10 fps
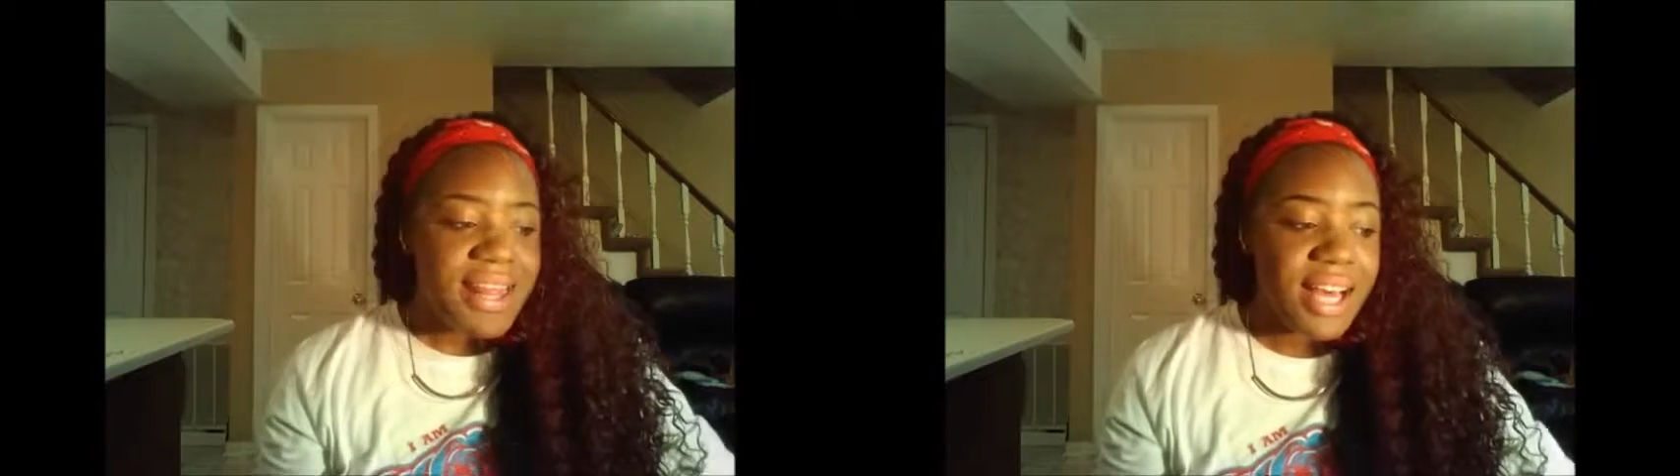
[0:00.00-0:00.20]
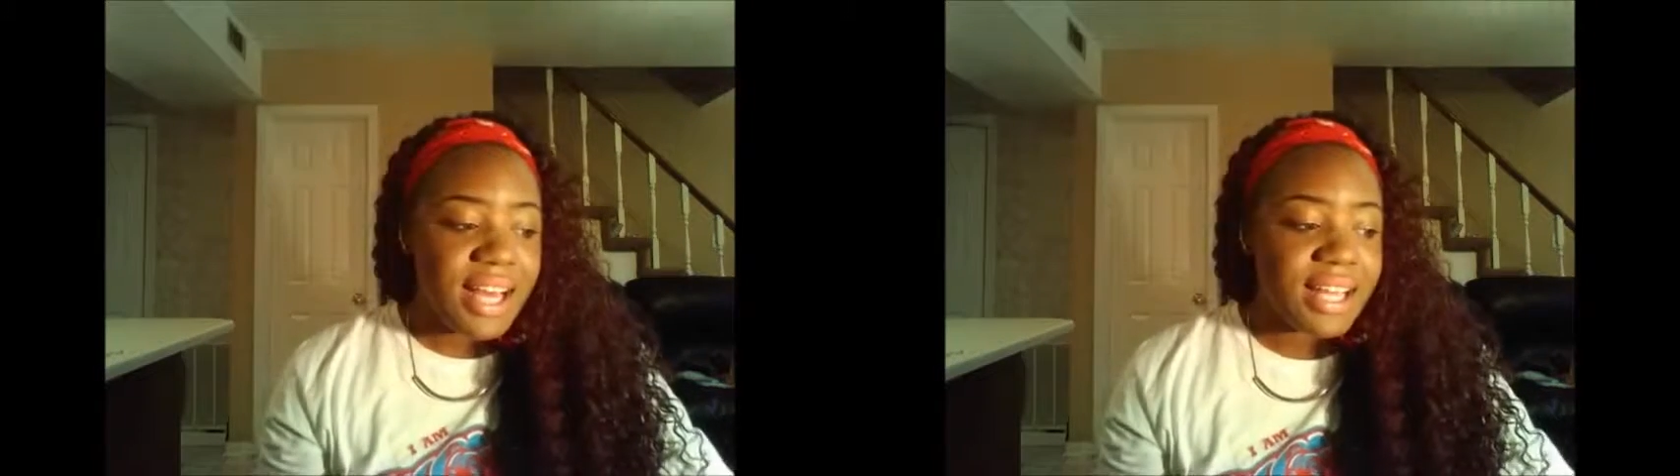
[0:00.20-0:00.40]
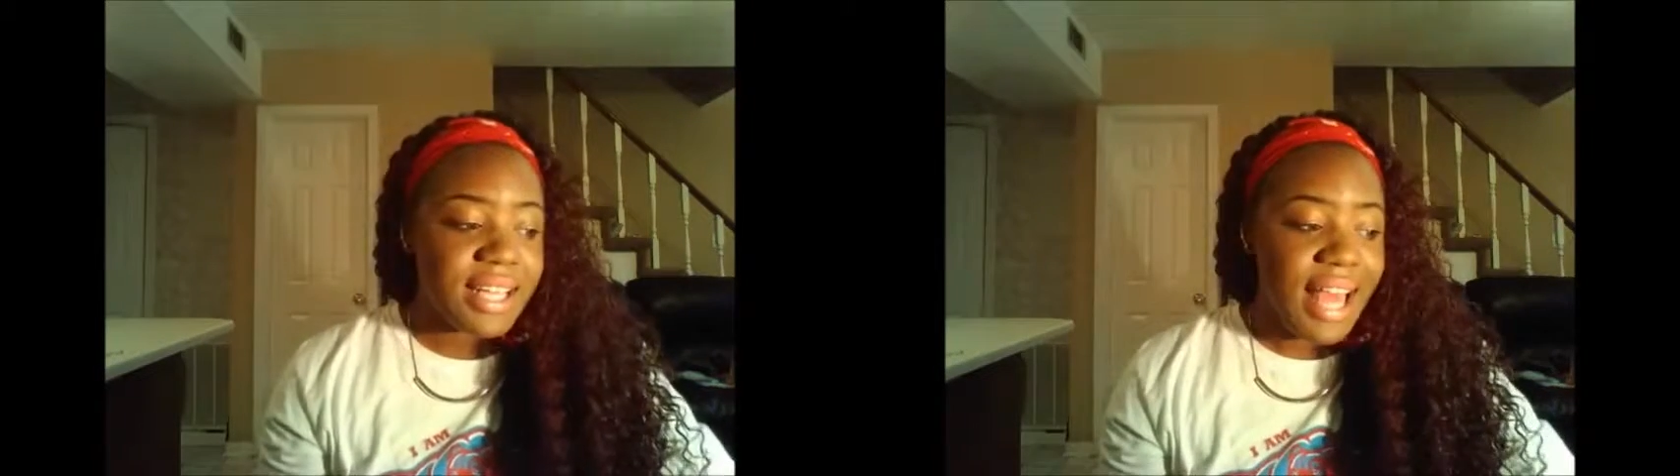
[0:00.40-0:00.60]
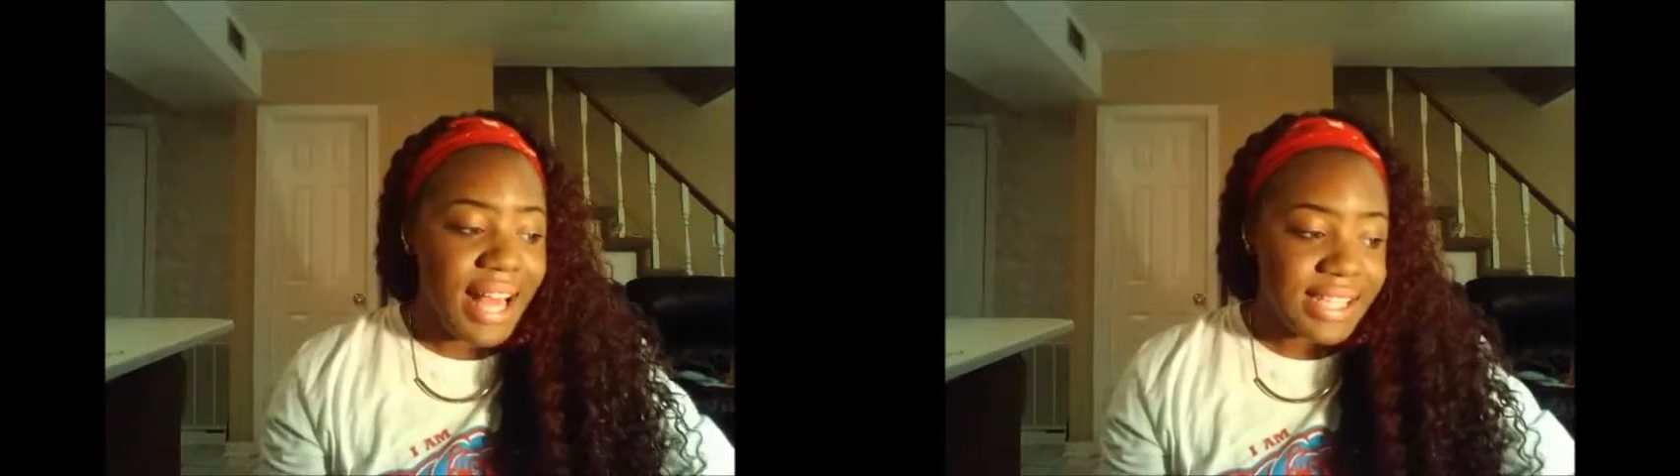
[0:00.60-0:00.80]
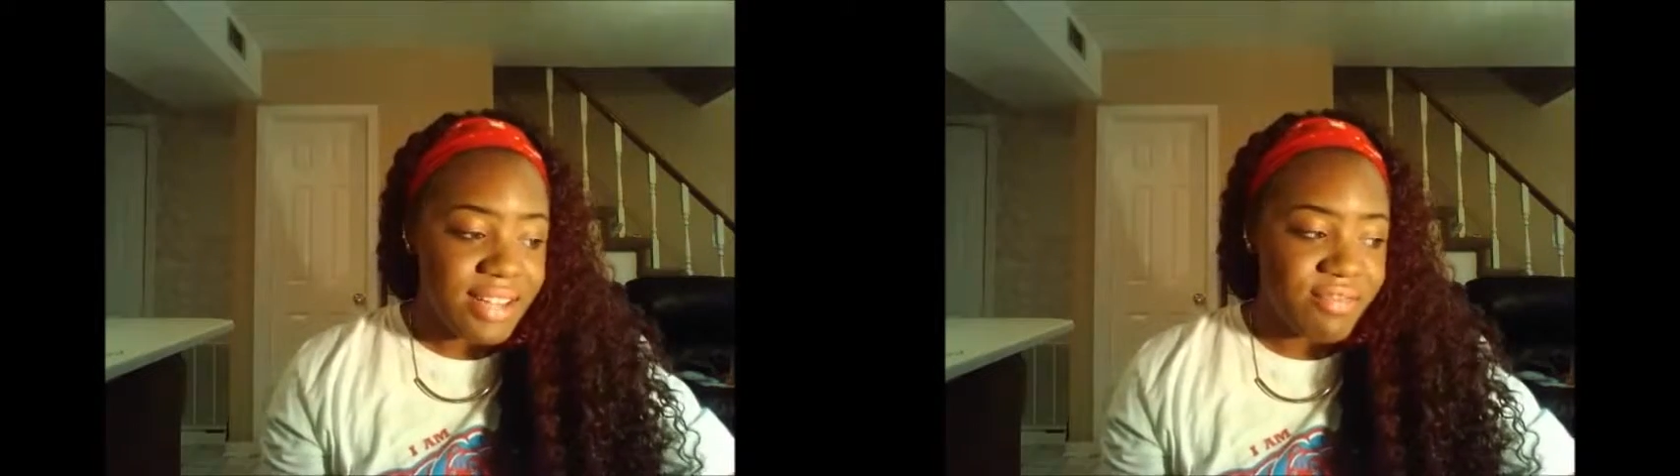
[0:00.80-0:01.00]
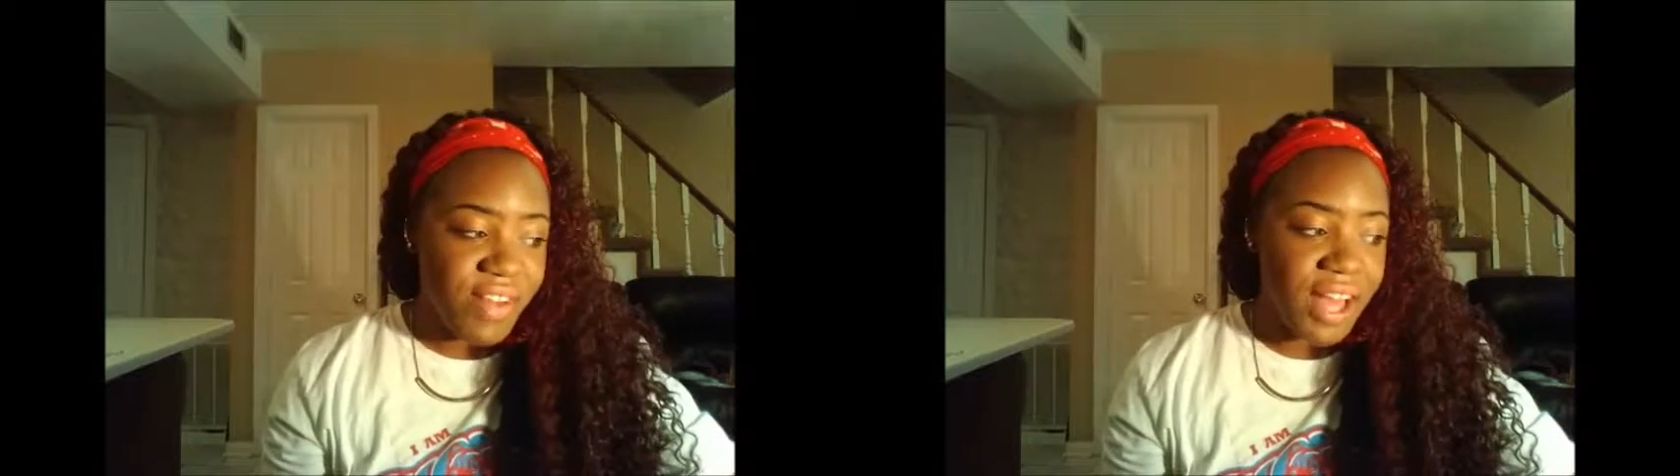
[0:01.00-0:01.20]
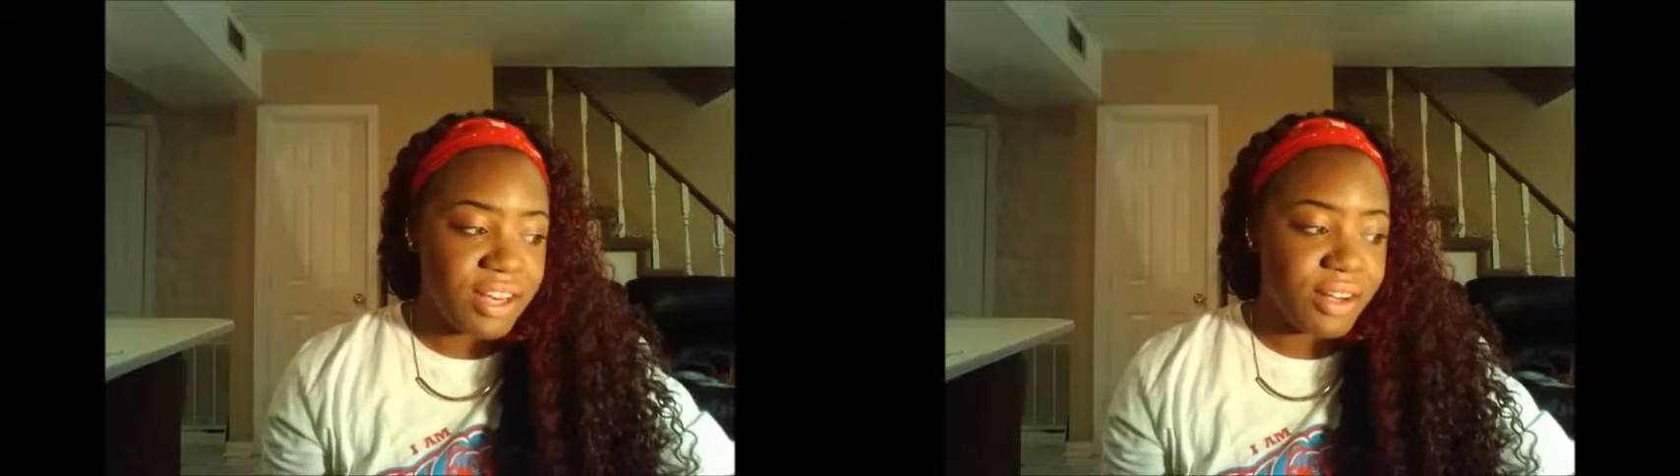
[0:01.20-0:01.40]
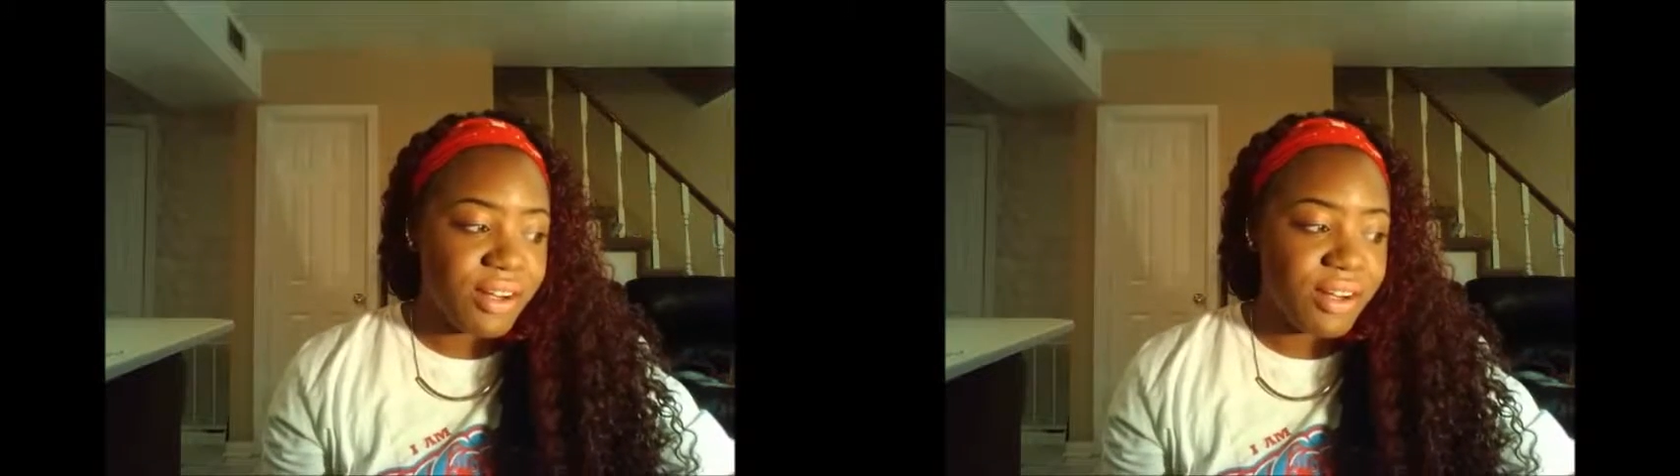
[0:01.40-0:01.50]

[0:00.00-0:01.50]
The last and final